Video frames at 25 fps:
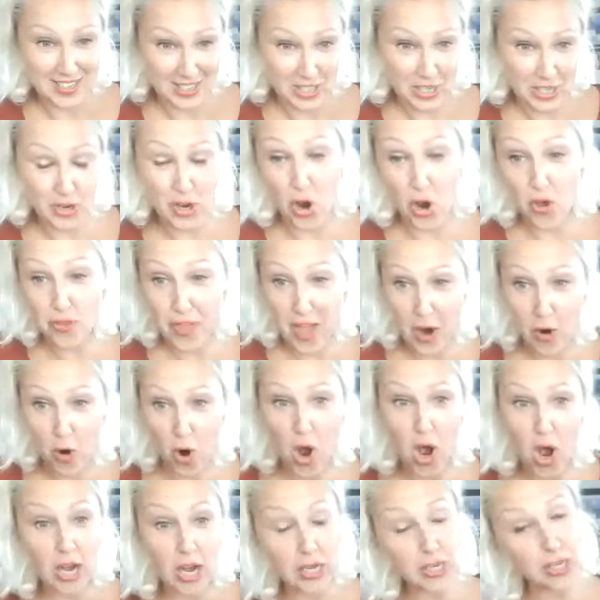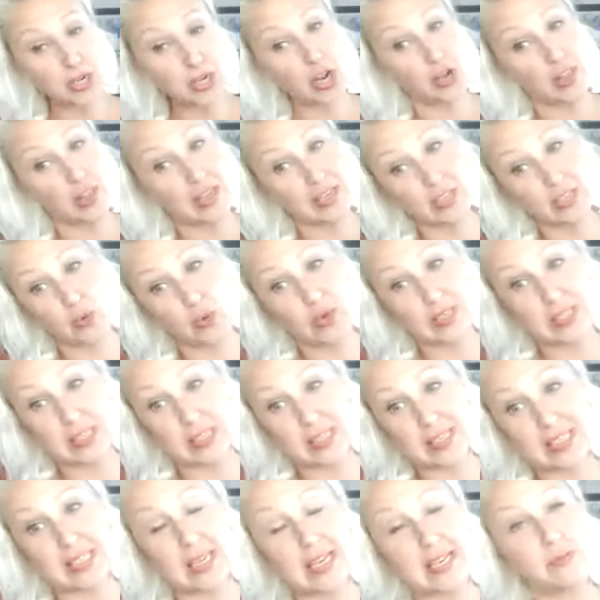There are, there's always,
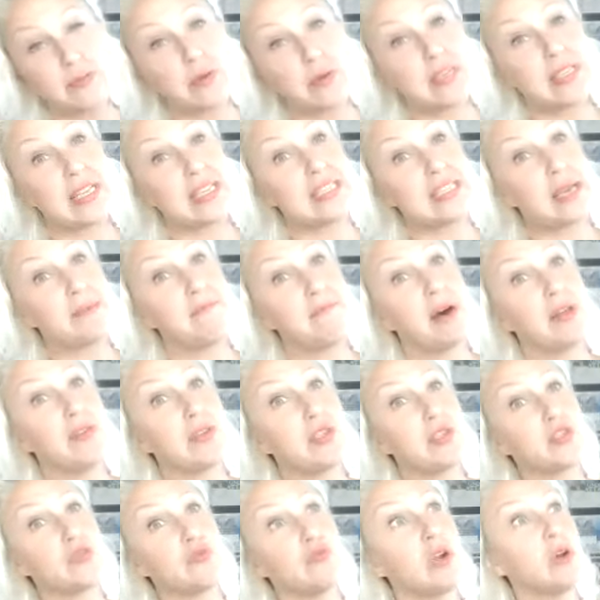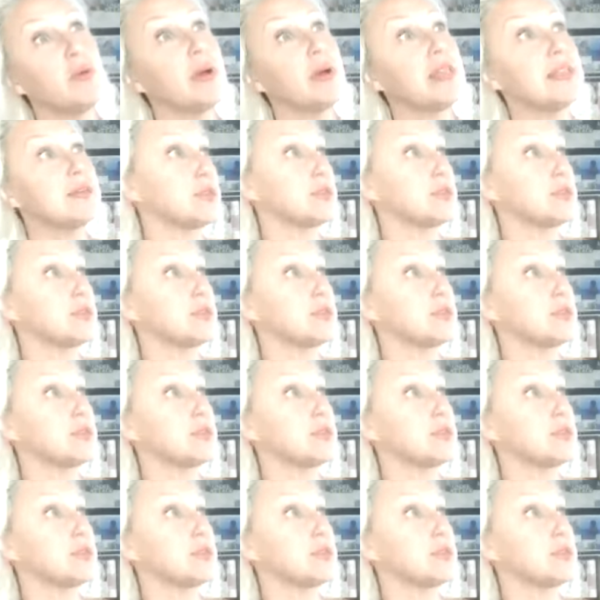what do they say, mother's ruin.